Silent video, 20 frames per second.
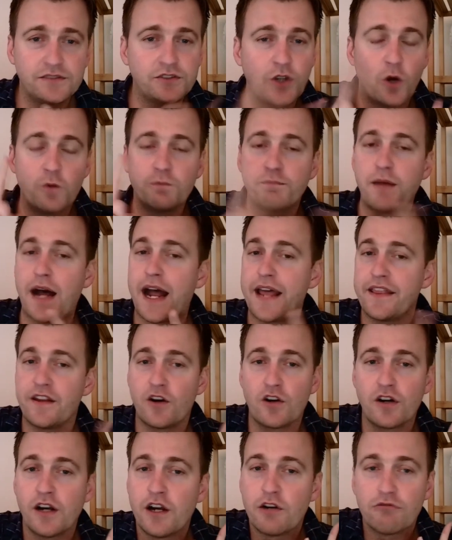don't buy
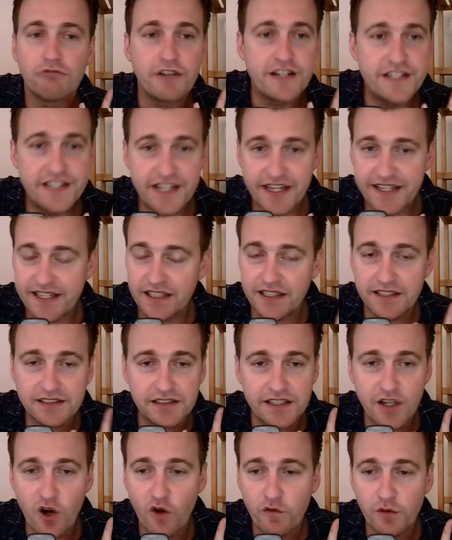their
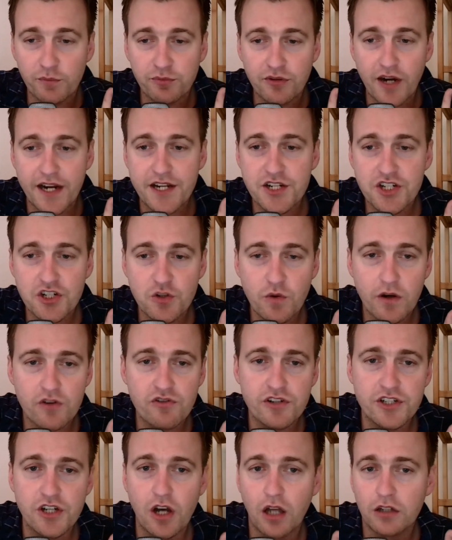ridiculously overpriced
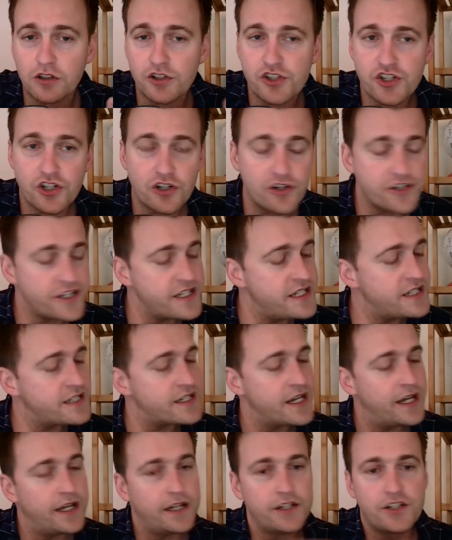$200 jerseys,